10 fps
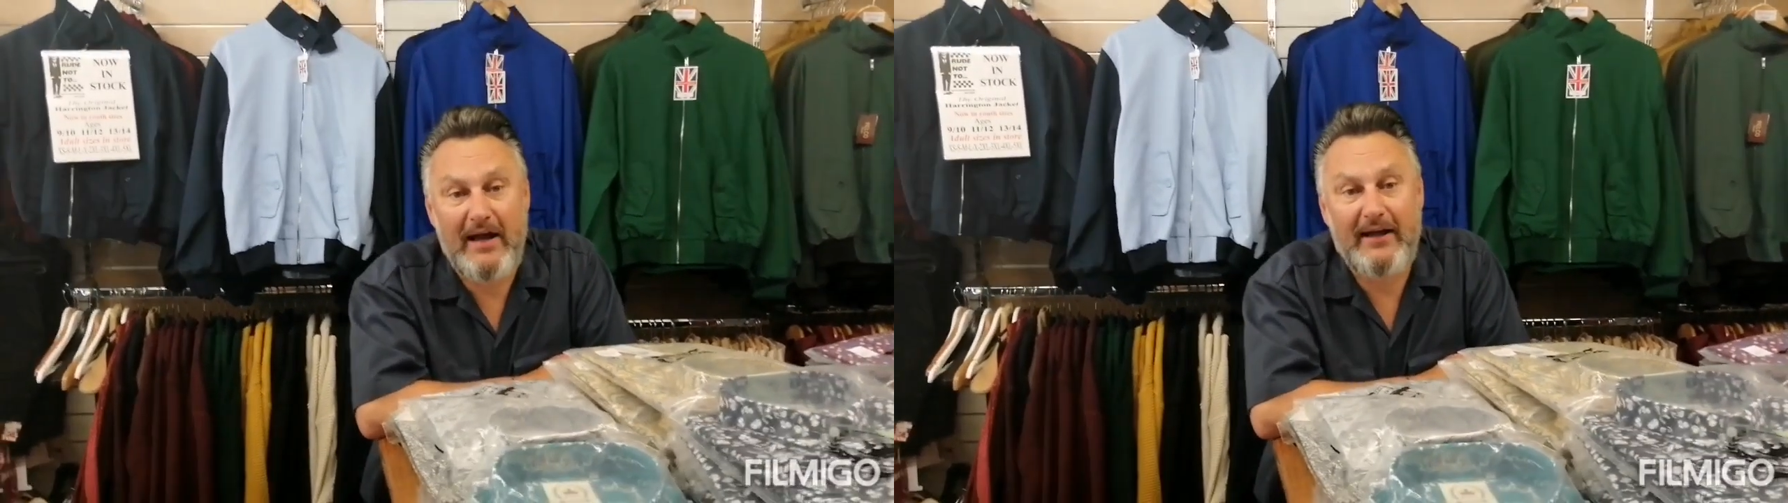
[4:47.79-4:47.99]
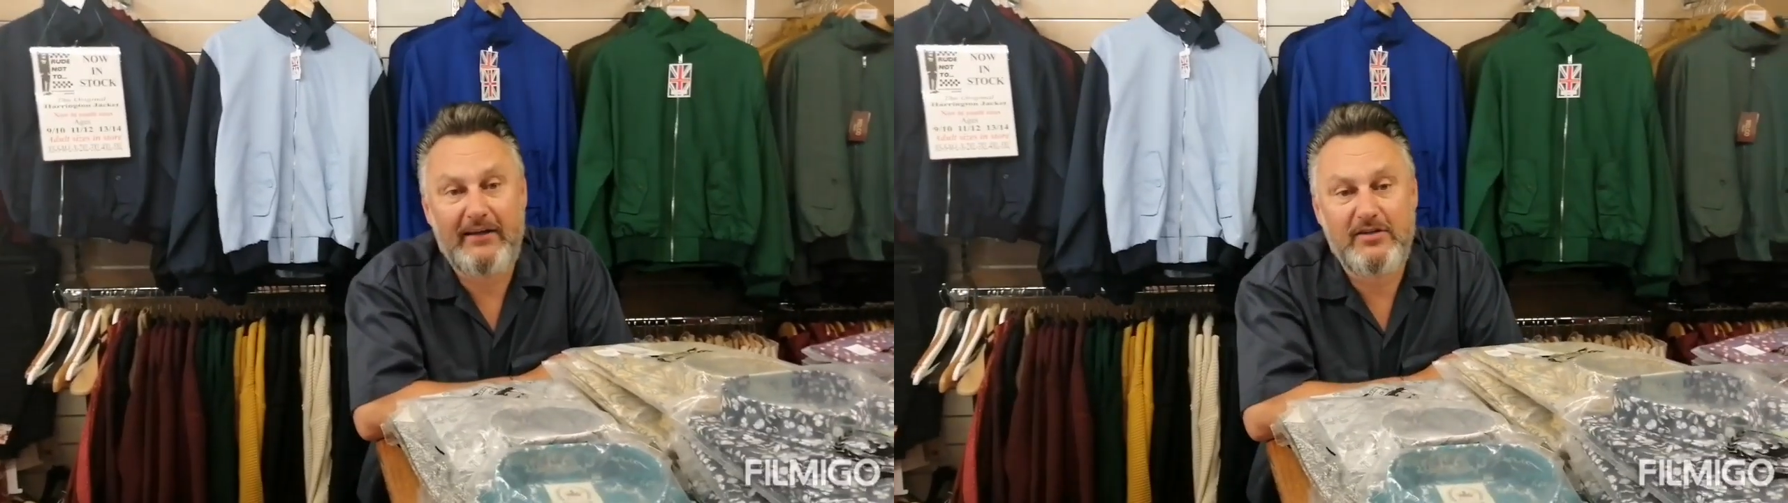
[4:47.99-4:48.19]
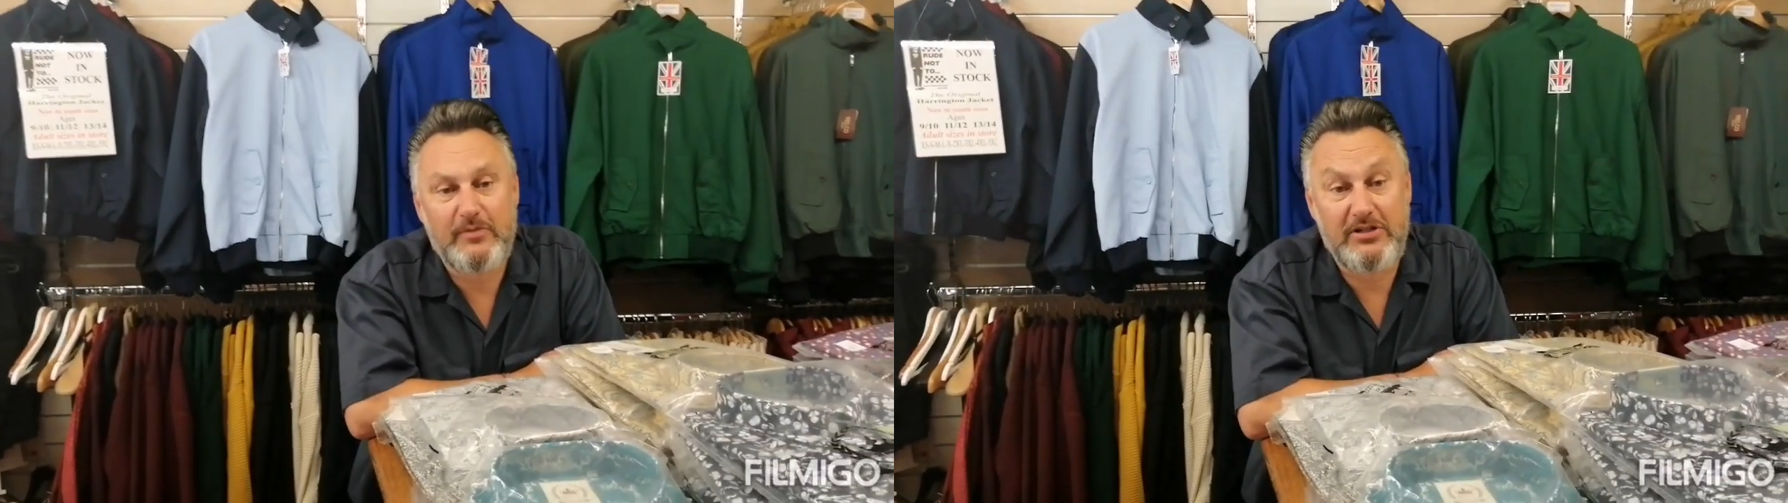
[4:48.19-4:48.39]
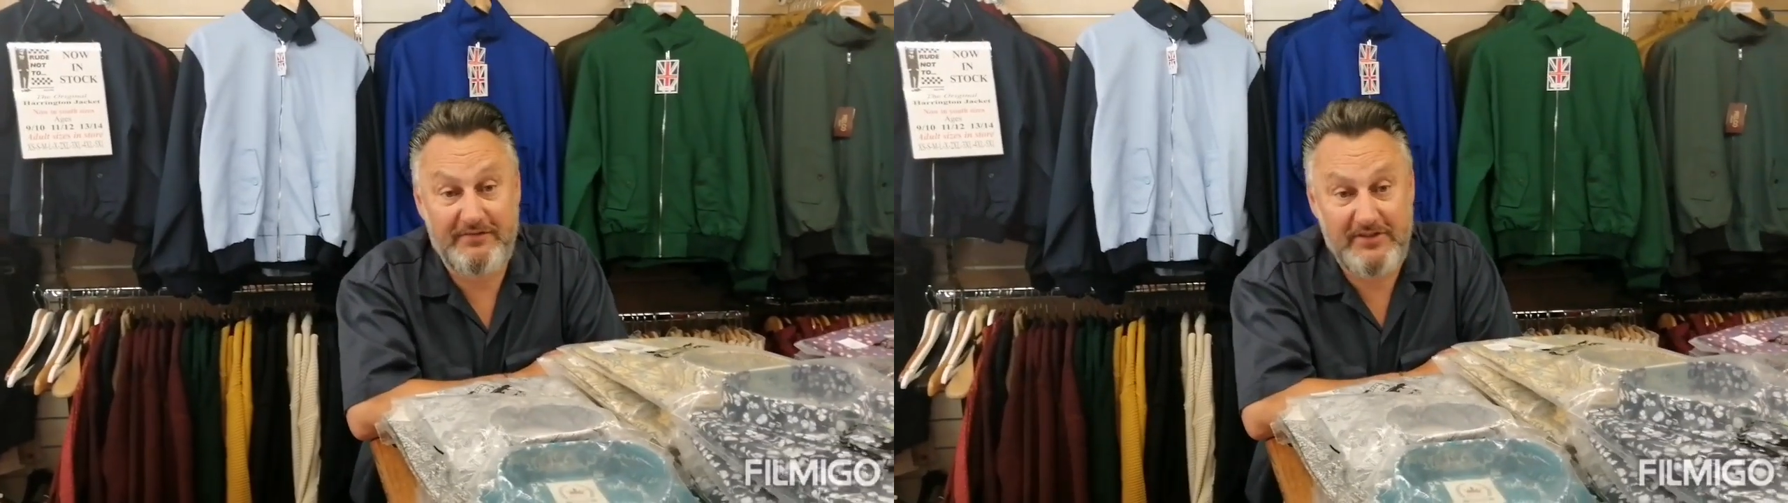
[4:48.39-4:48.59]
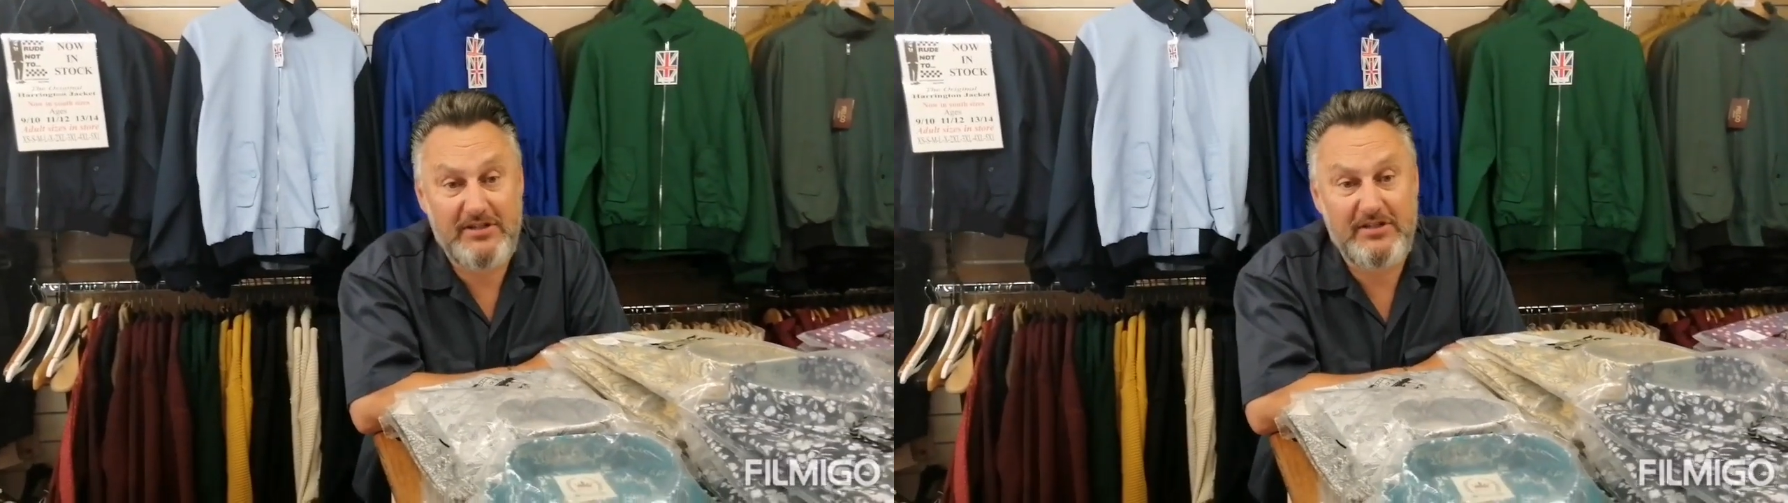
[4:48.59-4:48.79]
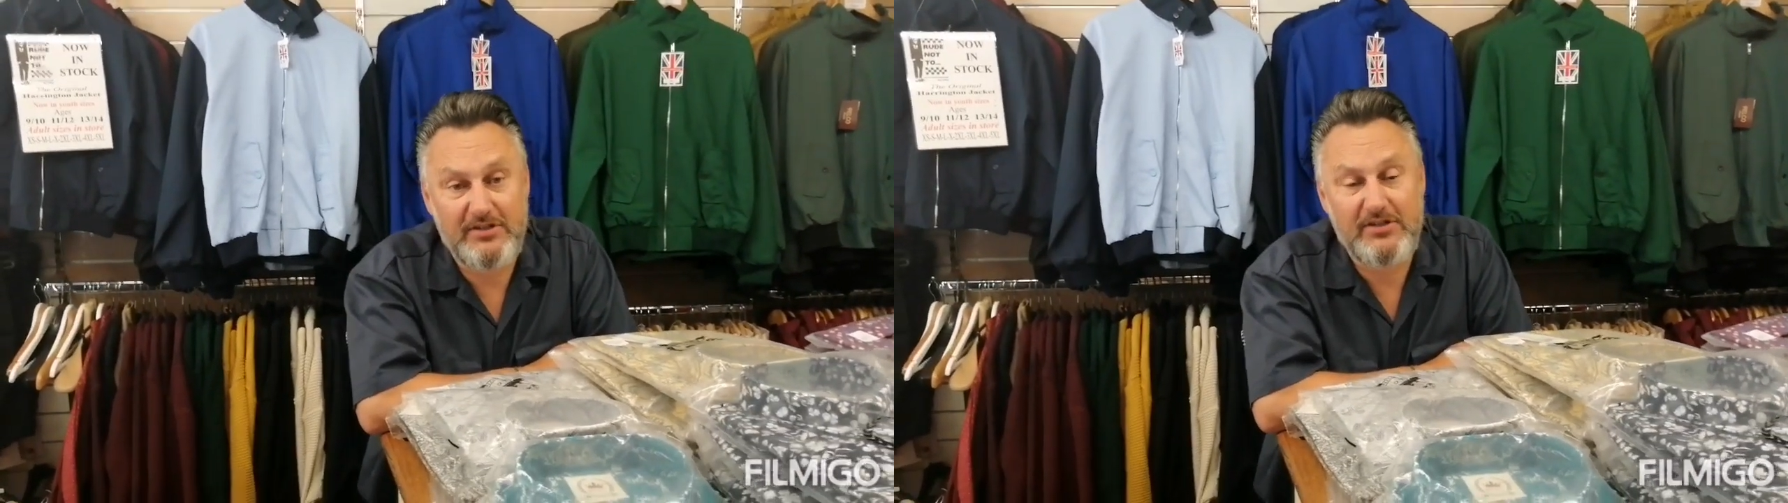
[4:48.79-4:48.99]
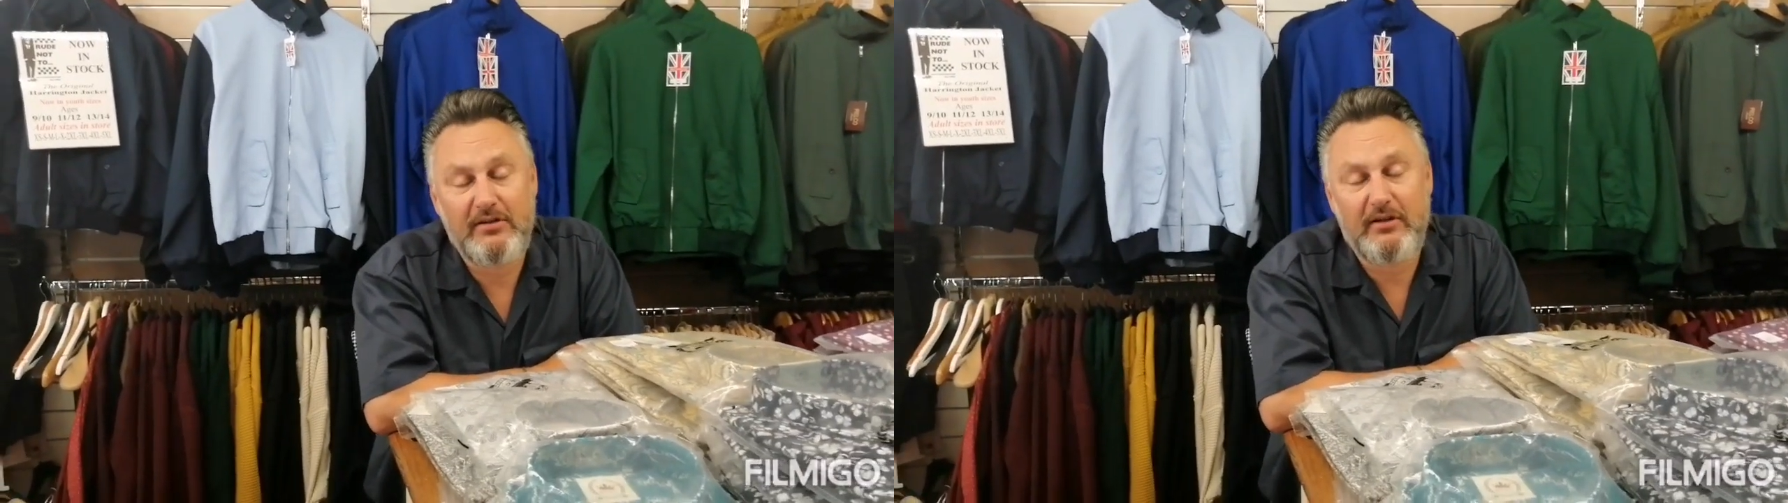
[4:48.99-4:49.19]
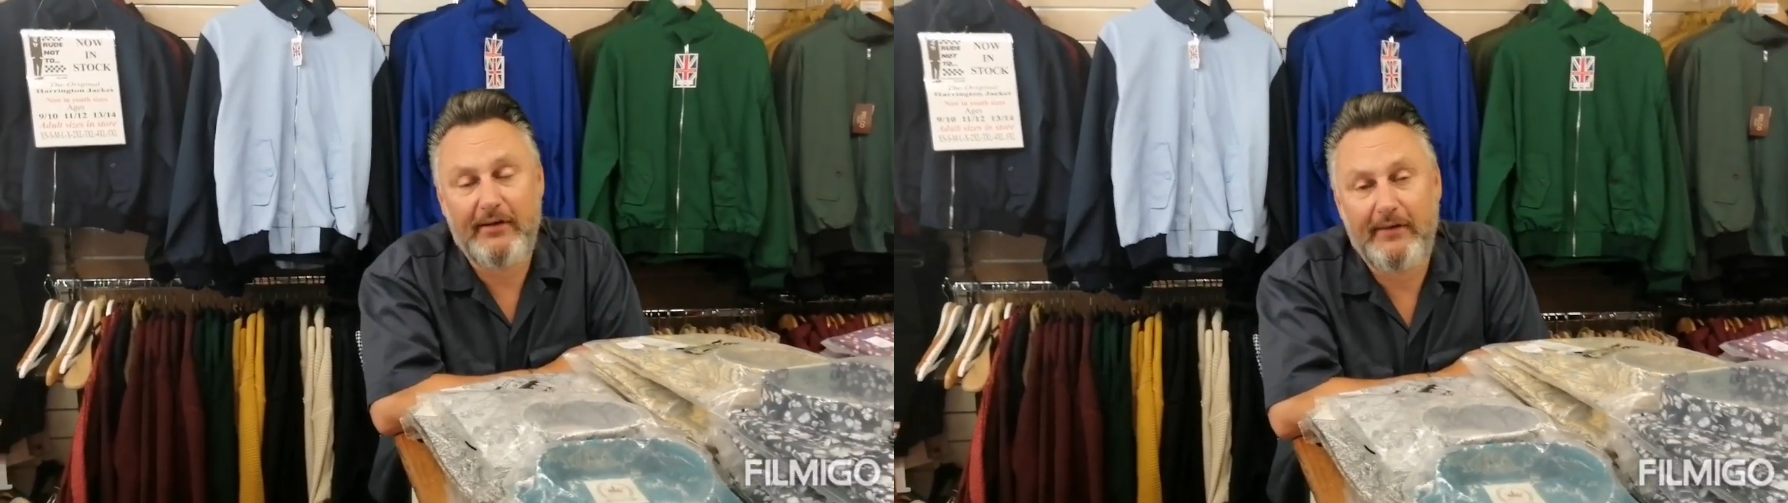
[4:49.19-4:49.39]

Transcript: back, especially the visitors.